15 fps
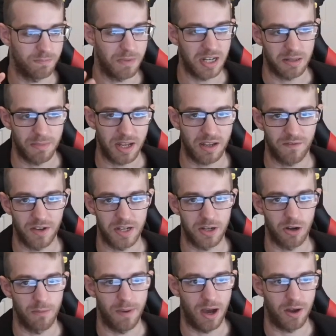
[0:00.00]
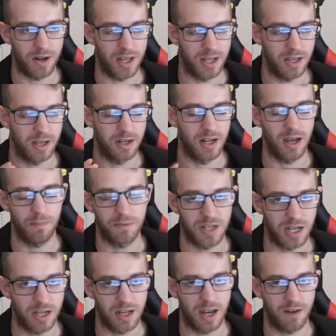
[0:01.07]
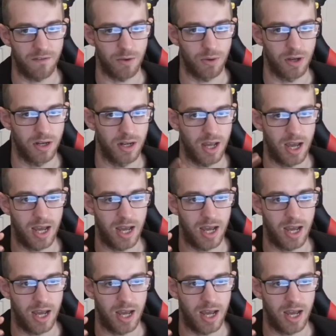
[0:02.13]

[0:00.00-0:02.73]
meant to make a video about it and updating everyone,